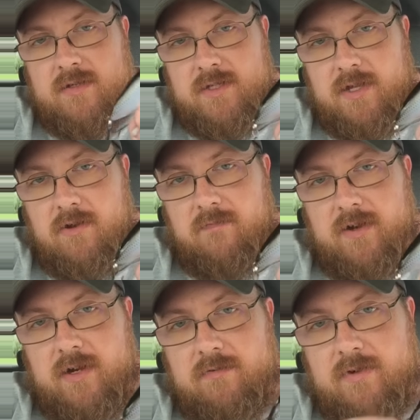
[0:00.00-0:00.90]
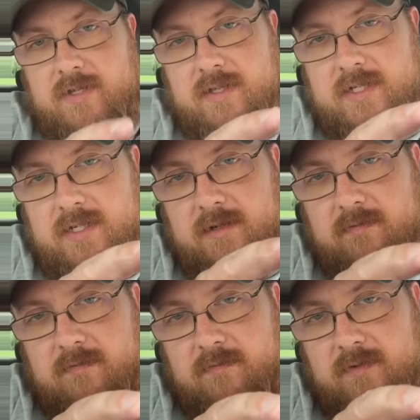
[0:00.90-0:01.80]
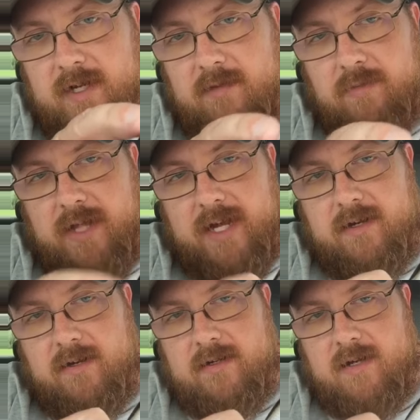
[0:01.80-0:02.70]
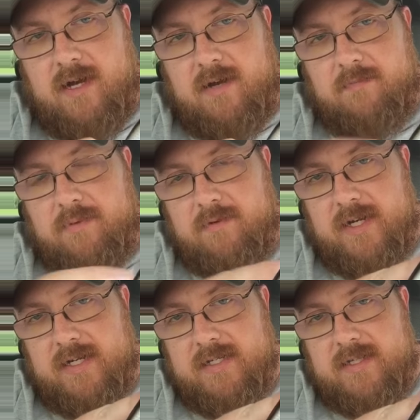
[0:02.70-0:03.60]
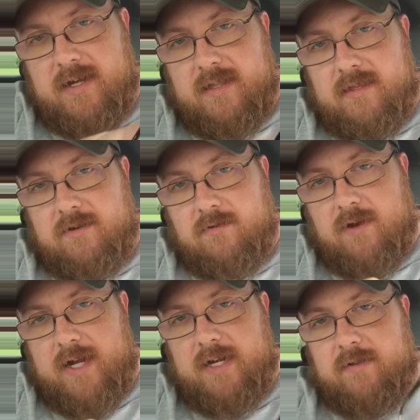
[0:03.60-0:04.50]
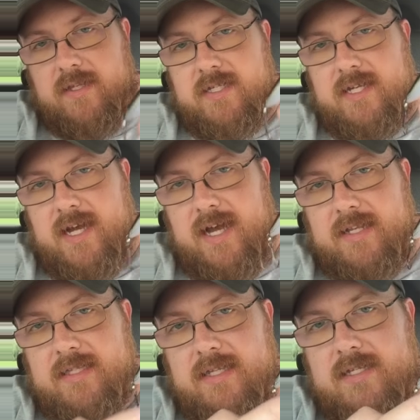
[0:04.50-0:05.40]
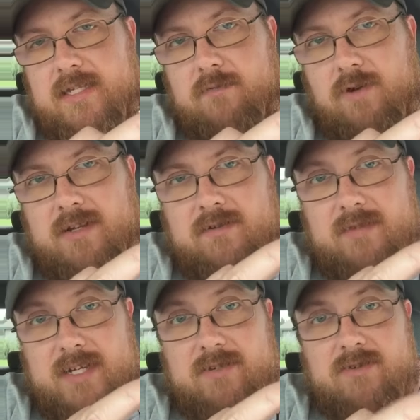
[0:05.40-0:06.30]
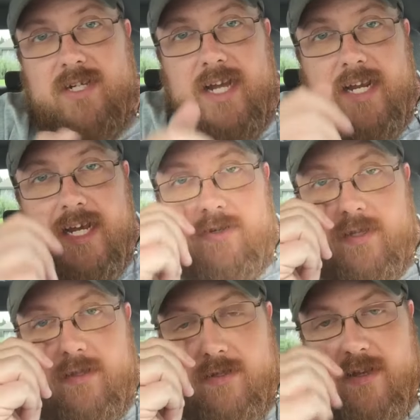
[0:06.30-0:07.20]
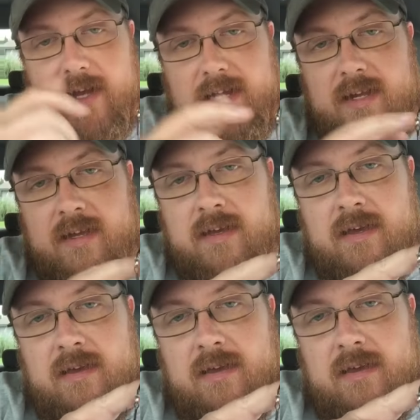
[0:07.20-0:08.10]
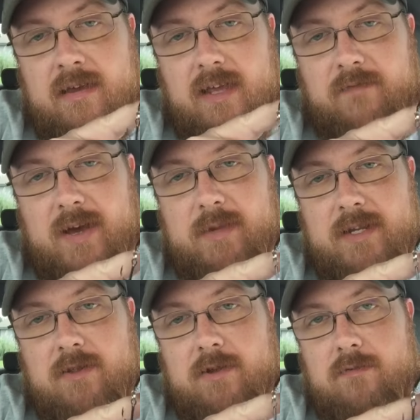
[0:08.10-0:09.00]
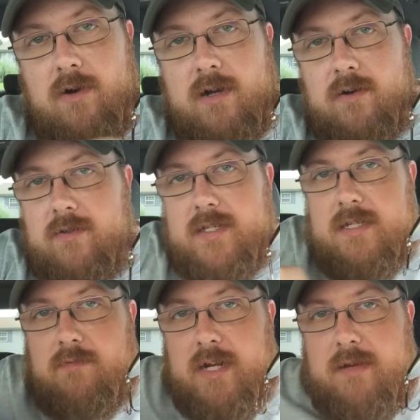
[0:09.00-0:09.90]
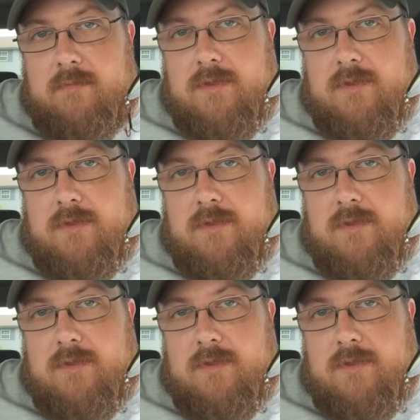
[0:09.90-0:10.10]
So, very realistic. Got the black on top, and it's got the gray on the sides. This is what a gizzard shad actually looks like. If I'm in clear water, this is what I'm